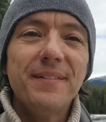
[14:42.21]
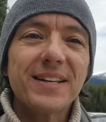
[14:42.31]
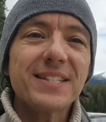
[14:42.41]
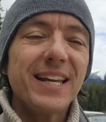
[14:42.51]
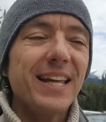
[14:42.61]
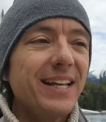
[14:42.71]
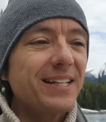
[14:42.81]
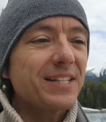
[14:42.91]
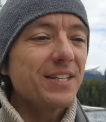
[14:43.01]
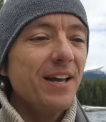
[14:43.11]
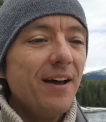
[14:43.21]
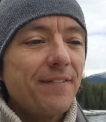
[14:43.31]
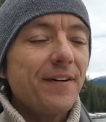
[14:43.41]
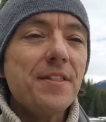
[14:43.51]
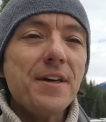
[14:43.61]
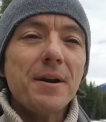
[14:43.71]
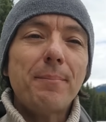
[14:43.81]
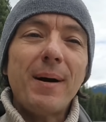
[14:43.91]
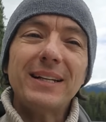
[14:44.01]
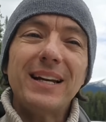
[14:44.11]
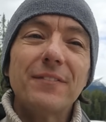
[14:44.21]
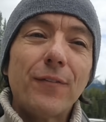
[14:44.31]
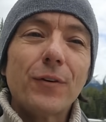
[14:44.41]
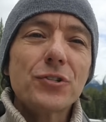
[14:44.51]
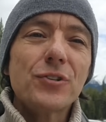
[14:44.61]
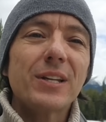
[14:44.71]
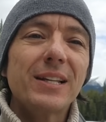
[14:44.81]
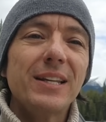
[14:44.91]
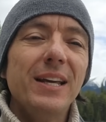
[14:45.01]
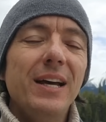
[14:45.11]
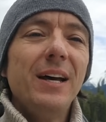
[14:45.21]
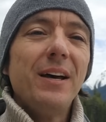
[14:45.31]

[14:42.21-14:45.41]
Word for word: investigating this further. But unfortunately,